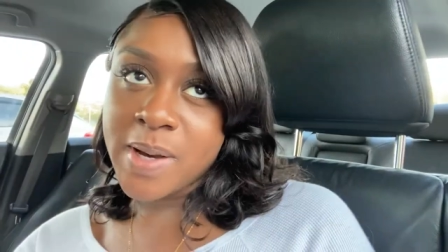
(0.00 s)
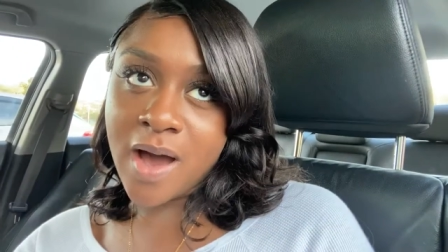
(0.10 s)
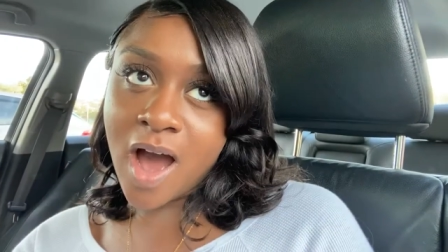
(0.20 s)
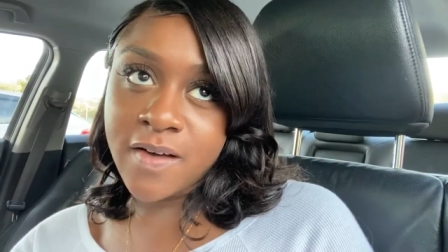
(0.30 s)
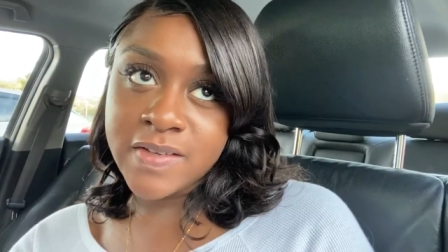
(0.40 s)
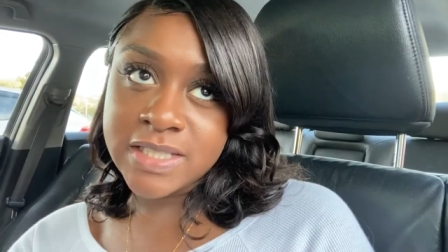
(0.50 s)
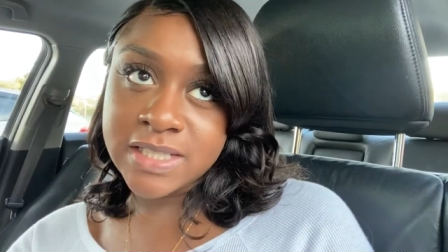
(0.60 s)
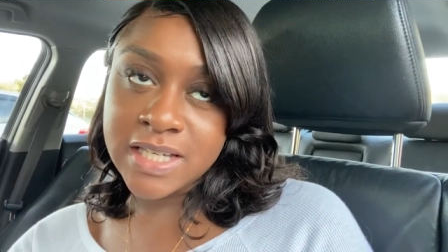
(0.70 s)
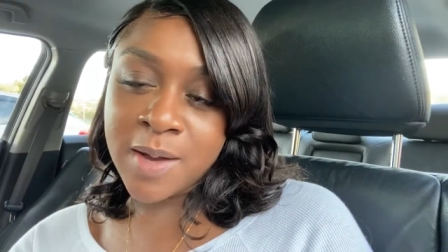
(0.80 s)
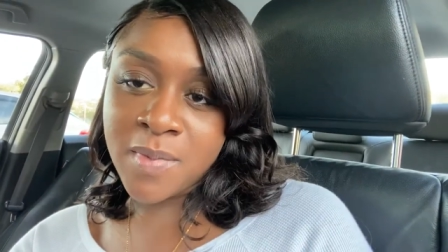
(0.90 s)
But
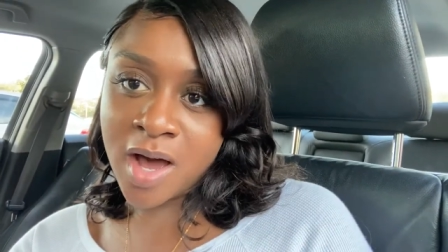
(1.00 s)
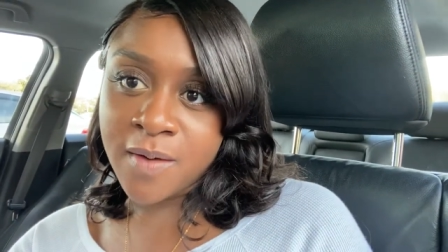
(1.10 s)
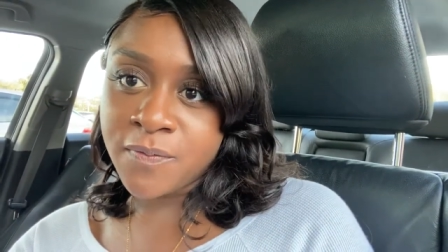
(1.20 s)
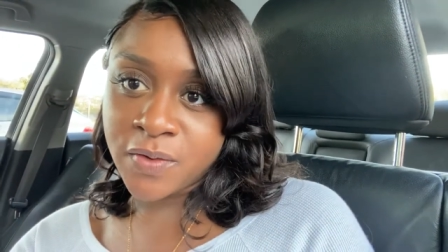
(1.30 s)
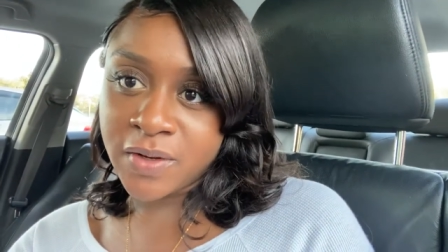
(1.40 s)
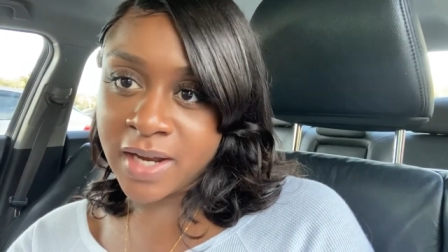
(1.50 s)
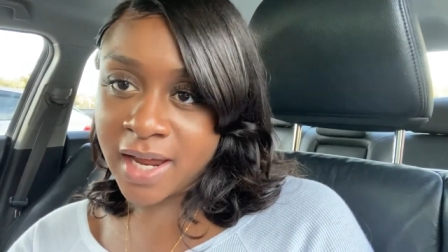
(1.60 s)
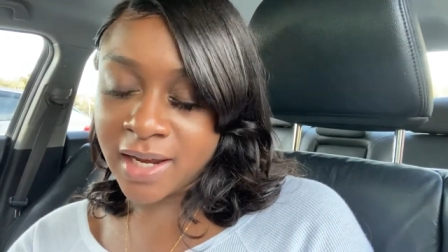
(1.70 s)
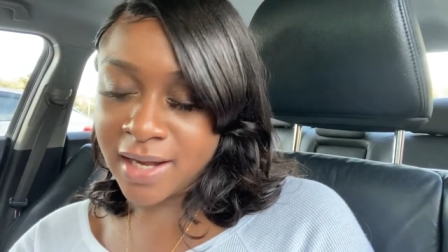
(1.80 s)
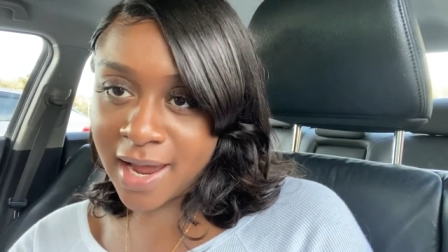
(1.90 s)
obviously, I'm up for the
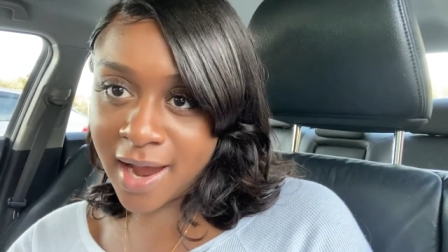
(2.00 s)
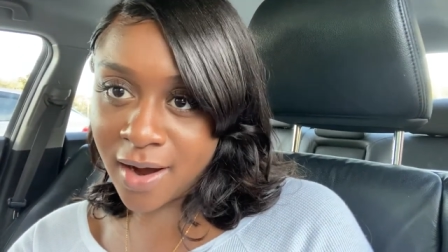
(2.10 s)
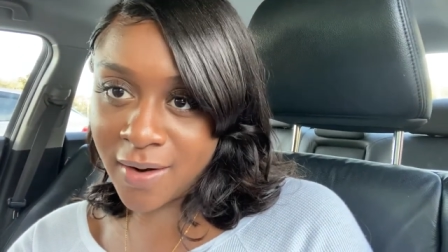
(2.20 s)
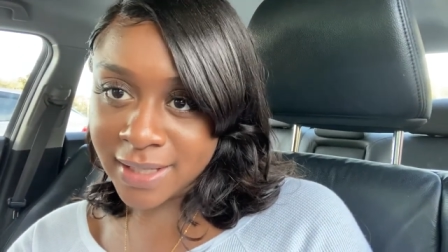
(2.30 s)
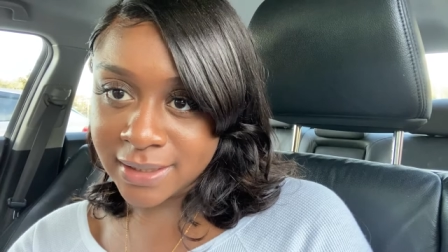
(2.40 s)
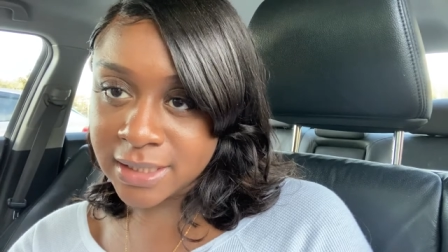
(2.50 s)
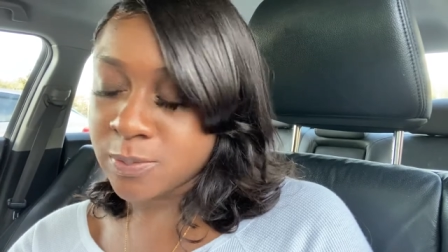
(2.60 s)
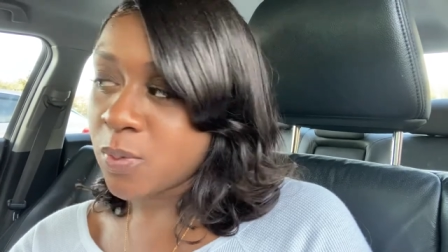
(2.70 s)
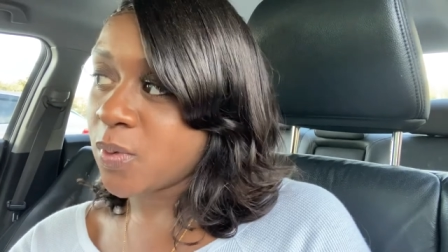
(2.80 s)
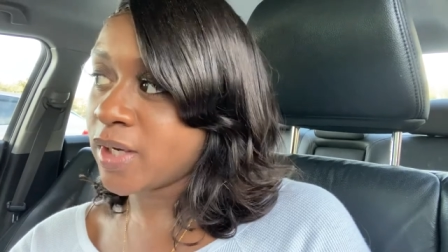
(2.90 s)
day now at
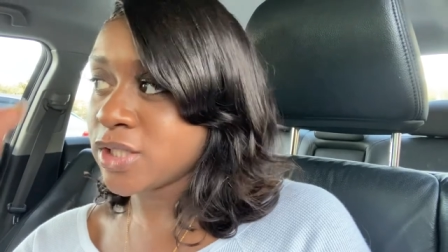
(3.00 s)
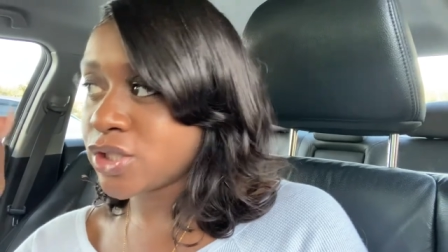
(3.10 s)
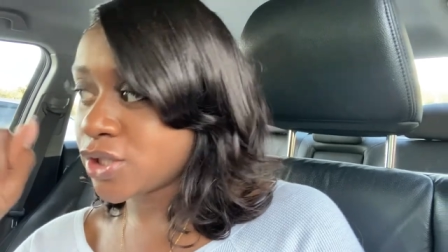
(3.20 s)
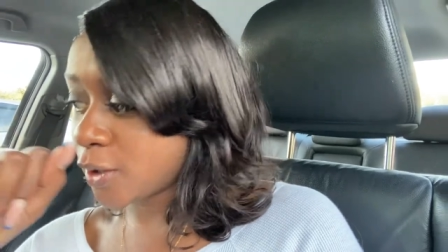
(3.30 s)
this point.